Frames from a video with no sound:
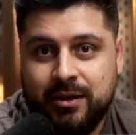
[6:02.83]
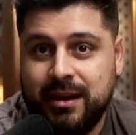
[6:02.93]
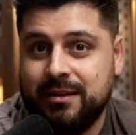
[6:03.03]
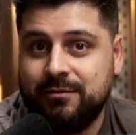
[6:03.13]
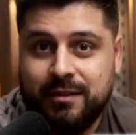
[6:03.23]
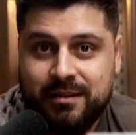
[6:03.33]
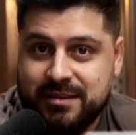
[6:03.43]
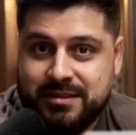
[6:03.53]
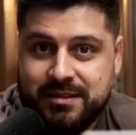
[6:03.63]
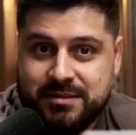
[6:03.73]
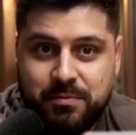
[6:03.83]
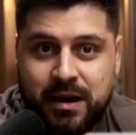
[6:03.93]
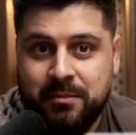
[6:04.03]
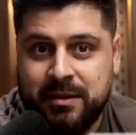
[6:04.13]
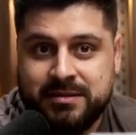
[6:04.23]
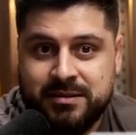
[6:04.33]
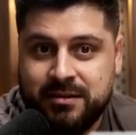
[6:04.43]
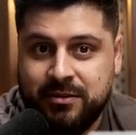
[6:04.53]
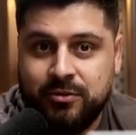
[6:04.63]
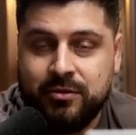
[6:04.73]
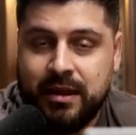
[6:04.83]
you can get listed as spam, and suddenly you don't